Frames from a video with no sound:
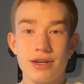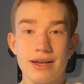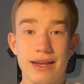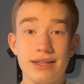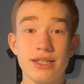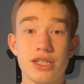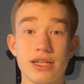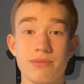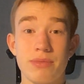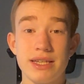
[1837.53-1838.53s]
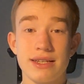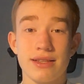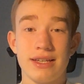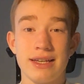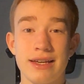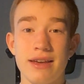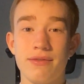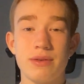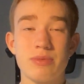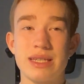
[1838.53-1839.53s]
And it is just basically he gave
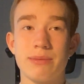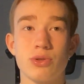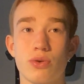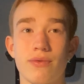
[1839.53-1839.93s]
them some sort